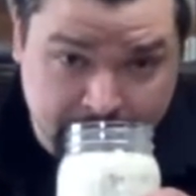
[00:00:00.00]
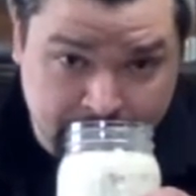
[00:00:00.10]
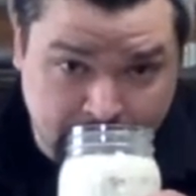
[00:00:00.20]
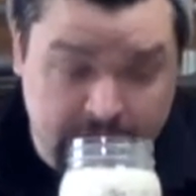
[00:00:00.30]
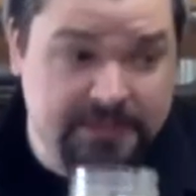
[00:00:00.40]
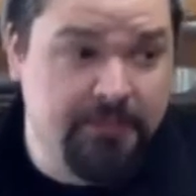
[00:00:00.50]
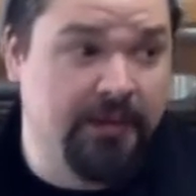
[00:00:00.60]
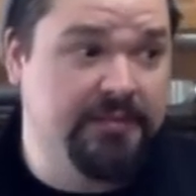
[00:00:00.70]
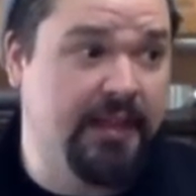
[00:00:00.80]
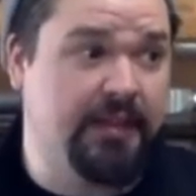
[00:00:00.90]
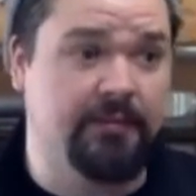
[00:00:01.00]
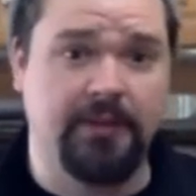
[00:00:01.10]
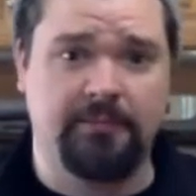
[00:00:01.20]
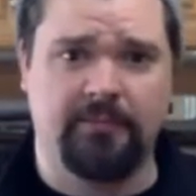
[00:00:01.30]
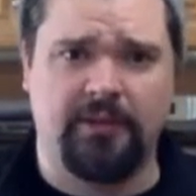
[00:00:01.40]
This smells like
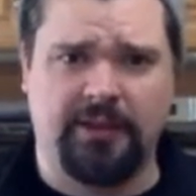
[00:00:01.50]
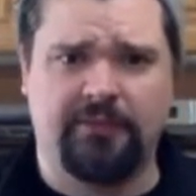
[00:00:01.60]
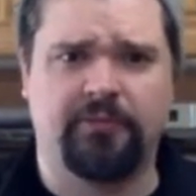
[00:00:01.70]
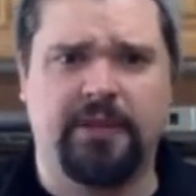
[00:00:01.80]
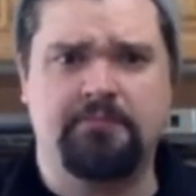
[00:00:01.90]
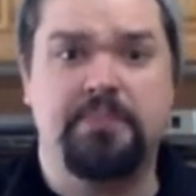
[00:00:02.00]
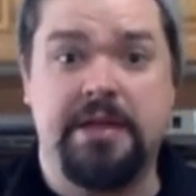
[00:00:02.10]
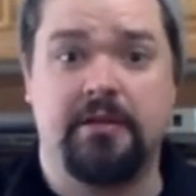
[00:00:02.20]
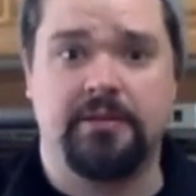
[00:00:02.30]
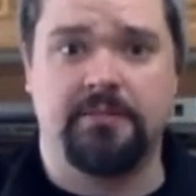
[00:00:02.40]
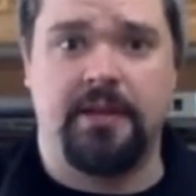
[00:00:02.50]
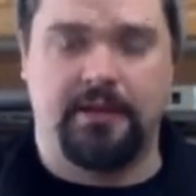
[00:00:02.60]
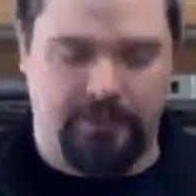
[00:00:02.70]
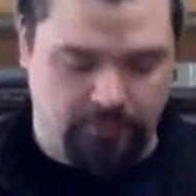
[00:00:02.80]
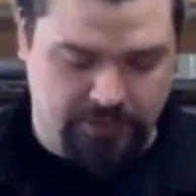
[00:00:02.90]
beer to me,
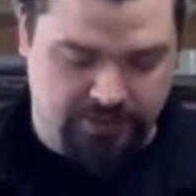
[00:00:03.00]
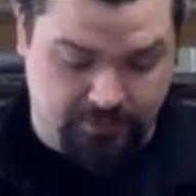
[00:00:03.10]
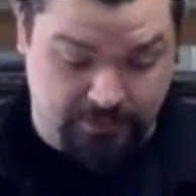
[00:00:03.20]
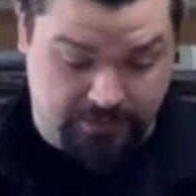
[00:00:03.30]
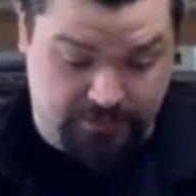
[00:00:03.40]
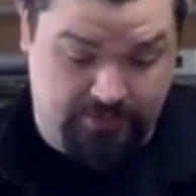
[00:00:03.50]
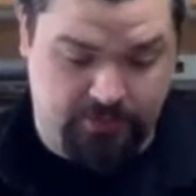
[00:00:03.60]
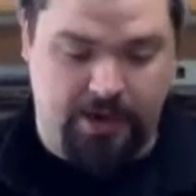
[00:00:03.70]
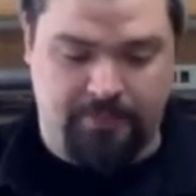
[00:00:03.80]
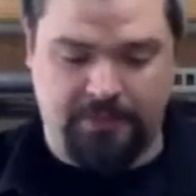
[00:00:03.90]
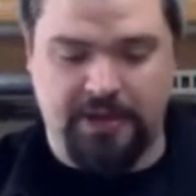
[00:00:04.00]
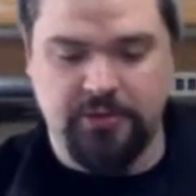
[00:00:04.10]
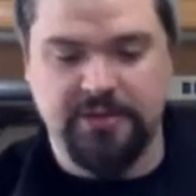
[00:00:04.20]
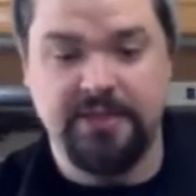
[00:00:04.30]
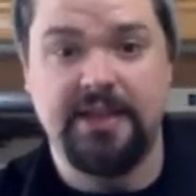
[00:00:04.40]
which is great. And as you
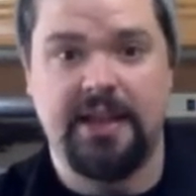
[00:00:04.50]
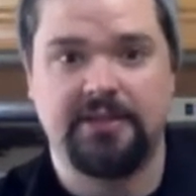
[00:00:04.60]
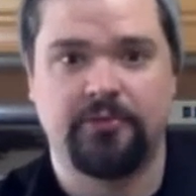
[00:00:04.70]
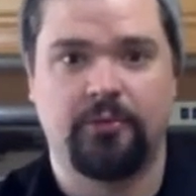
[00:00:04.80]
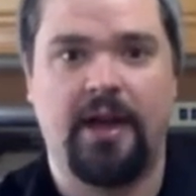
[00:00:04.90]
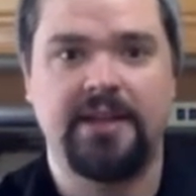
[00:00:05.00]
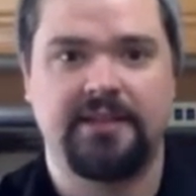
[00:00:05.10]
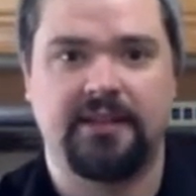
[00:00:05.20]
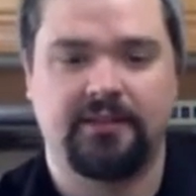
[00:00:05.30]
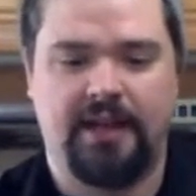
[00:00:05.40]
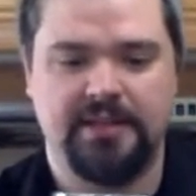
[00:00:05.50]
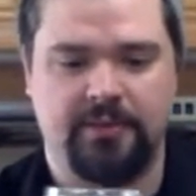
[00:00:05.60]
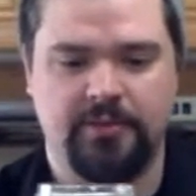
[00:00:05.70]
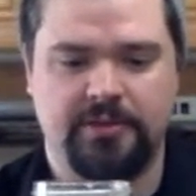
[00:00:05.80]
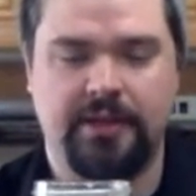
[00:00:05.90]
can see, it's rising as it
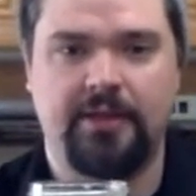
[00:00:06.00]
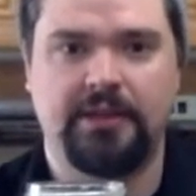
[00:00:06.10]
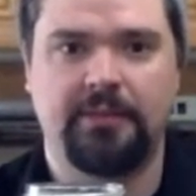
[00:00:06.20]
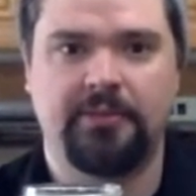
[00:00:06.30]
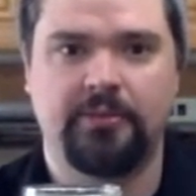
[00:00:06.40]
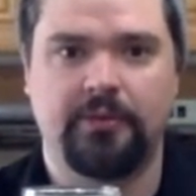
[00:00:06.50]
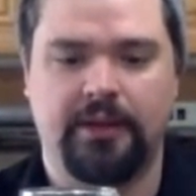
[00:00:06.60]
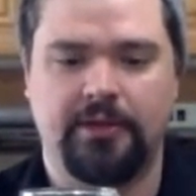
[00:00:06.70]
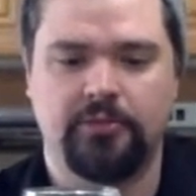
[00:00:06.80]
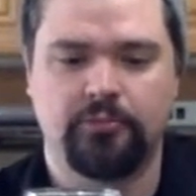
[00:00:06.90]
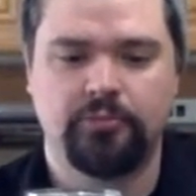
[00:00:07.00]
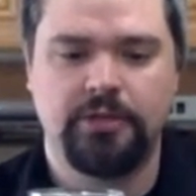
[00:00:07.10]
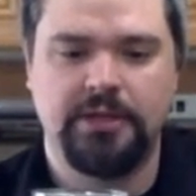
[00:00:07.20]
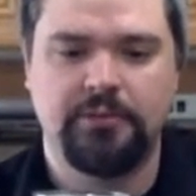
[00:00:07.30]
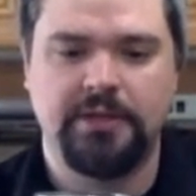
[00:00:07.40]
was down a little bit too. Like, it's
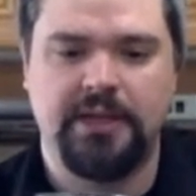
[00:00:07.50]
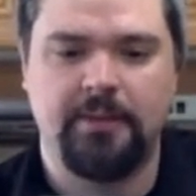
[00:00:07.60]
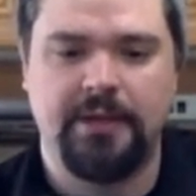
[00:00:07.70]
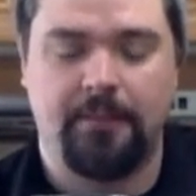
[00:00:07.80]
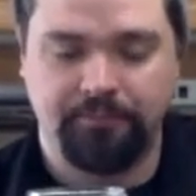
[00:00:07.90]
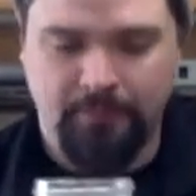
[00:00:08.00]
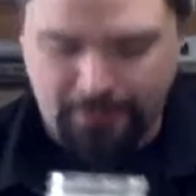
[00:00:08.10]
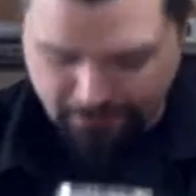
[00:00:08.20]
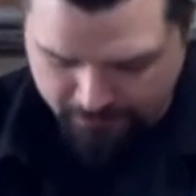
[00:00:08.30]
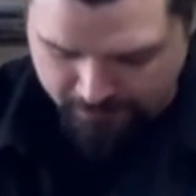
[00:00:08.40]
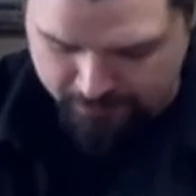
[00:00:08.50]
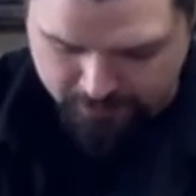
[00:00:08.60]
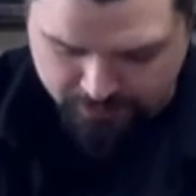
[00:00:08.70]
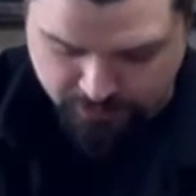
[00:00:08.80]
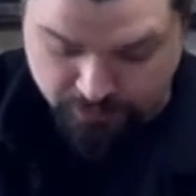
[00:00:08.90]
really coming up.
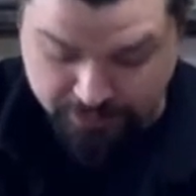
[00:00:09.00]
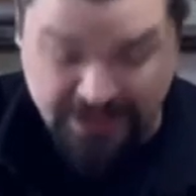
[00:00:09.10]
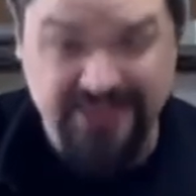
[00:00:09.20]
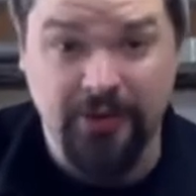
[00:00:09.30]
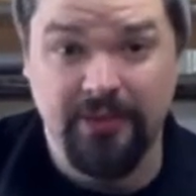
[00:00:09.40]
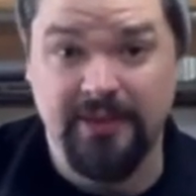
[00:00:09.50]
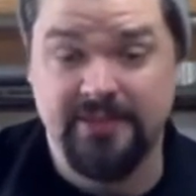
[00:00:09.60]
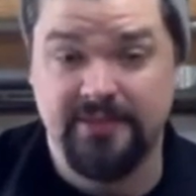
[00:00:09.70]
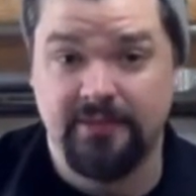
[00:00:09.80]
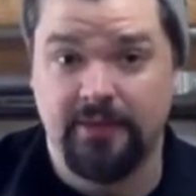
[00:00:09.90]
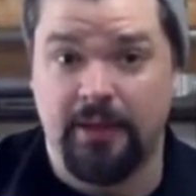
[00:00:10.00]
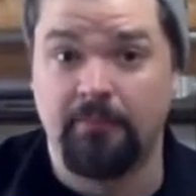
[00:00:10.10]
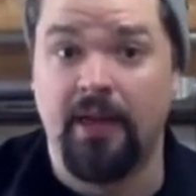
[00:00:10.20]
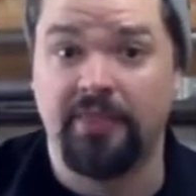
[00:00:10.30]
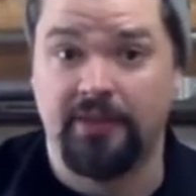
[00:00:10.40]
So I started this a
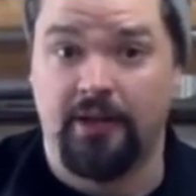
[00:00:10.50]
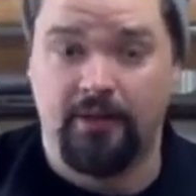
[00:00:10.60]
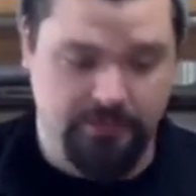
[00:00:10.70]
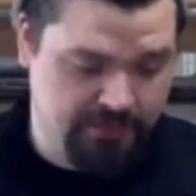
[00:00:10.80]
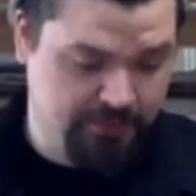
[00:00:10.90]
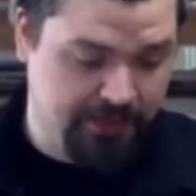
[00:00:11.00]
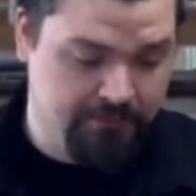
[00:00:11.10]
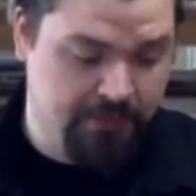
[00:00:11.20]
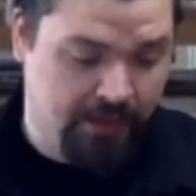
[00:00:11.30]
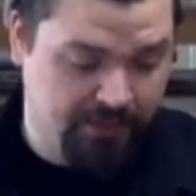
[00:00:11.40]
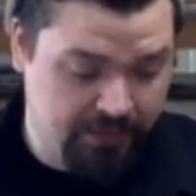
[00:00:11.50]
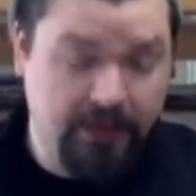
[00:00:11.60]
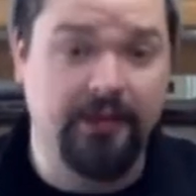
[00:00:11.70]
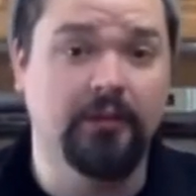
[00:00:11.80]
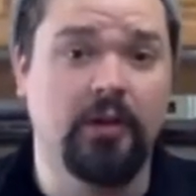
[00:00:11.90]
month ago. So this has been a month.
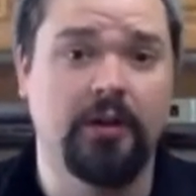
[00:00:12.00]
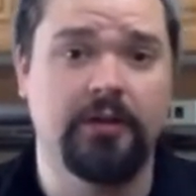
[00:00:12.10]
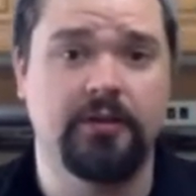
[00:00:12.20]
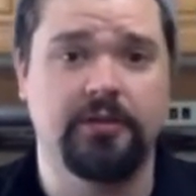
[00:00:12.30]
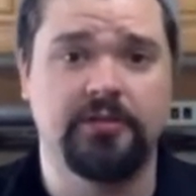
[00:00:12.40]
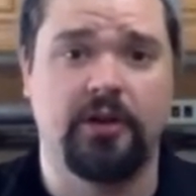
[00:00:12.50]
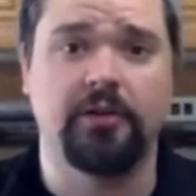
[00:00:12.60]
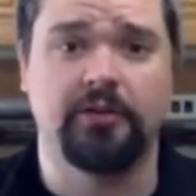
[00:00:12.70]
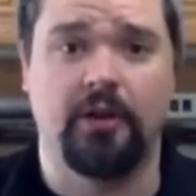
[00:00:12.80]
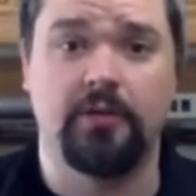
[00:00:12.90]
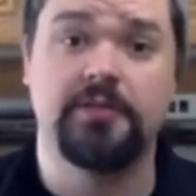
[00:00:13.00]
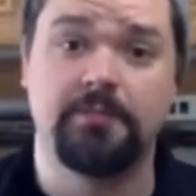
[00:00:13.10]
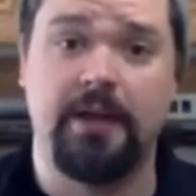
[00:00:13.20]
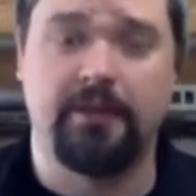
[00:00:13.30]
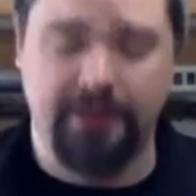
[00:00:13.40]
And the longer your starter goes, the
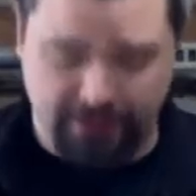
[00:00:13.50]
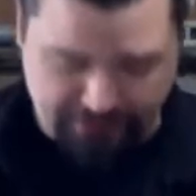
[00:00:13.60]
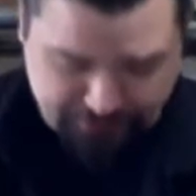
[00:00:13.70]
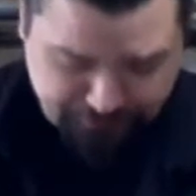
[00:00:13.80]
better it is.